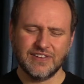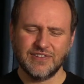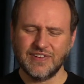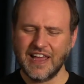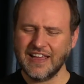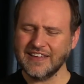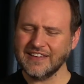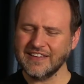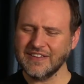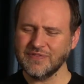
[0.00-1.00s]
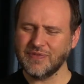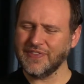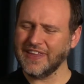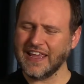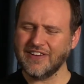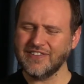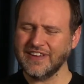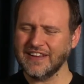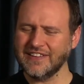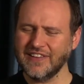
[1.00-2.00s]
do not put the
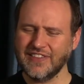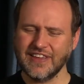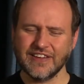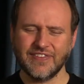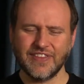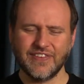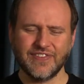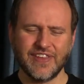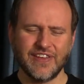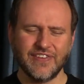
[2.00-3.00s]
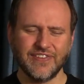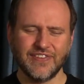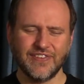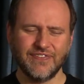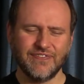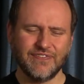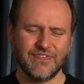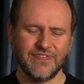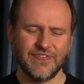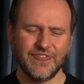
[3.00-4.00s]
energy in to think for themselves,
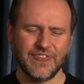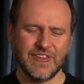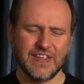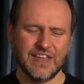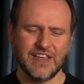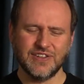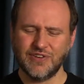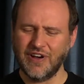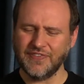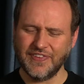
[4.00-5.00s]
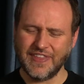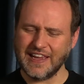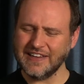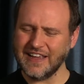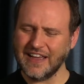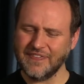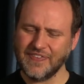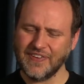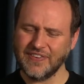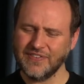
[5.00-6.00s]
Too often they
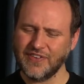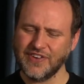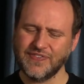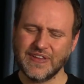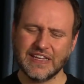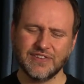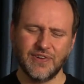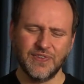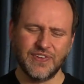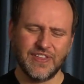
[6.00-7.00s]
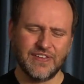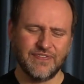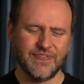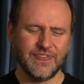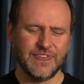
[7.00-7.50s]
adopt what is being told to them.